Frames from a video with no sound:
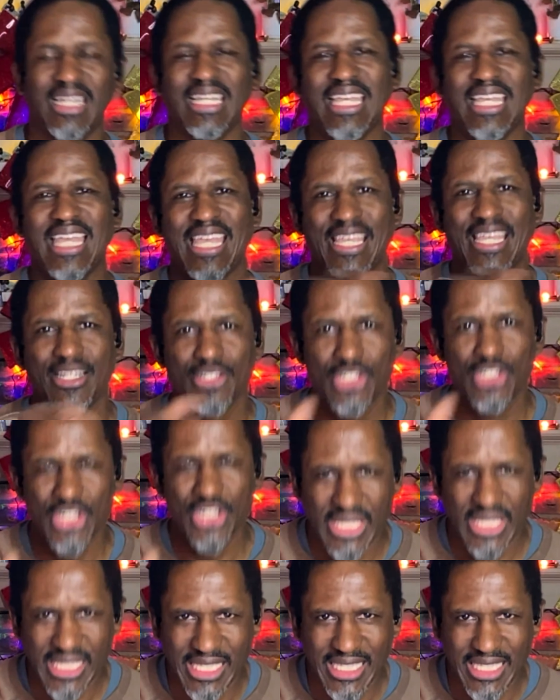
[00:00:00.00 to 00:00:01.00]
into
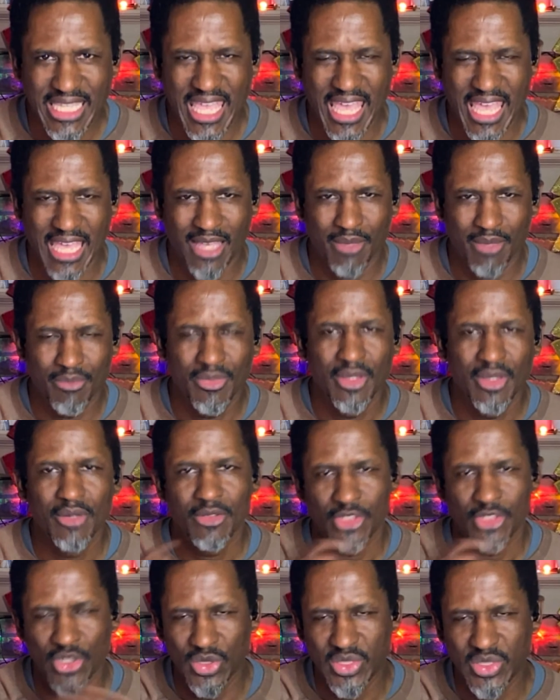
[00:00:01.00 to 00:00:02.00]
Ecamm
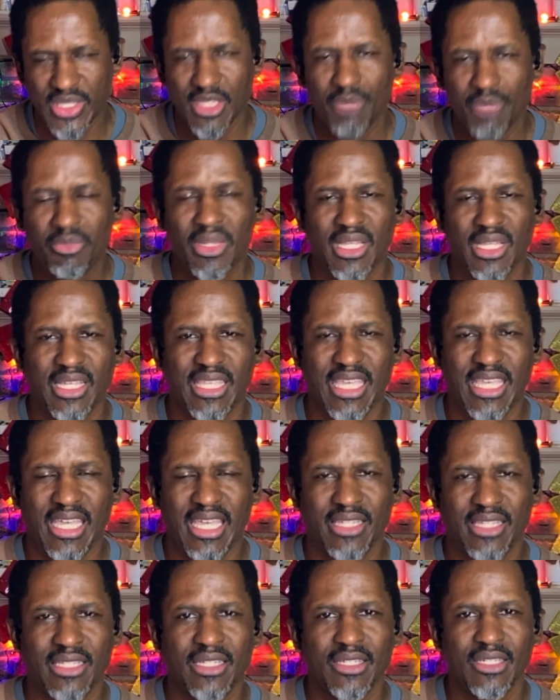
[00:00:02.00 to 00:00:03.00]
using the
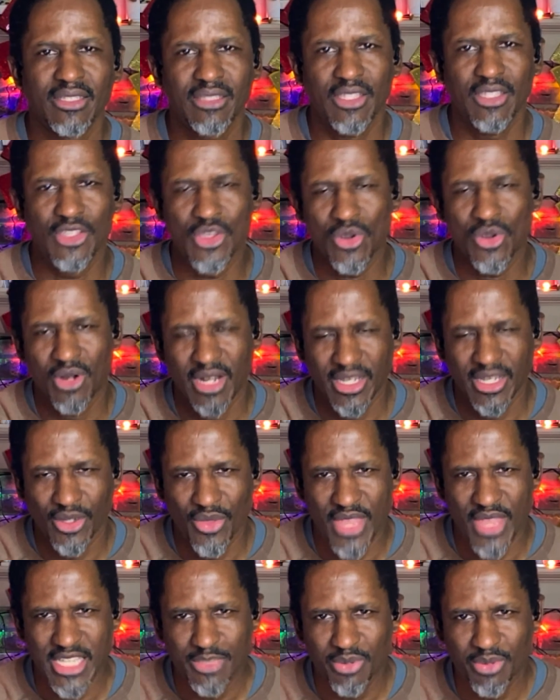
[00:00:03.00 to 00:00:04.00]
plugin, the URL
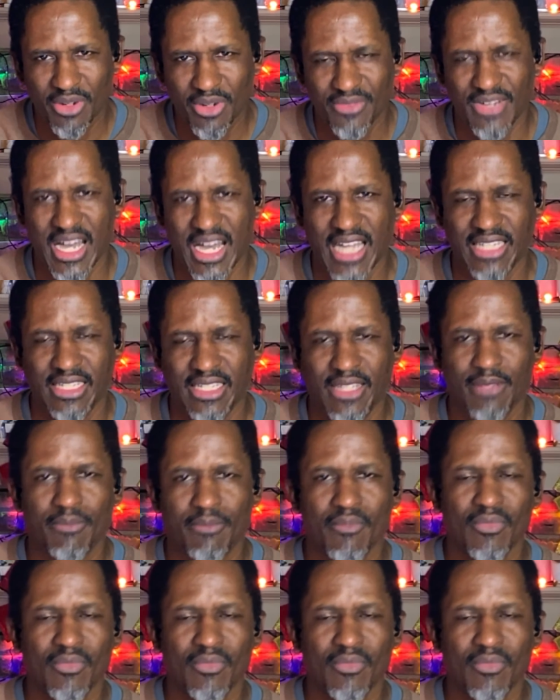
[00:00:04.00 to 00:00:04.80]
that's provided,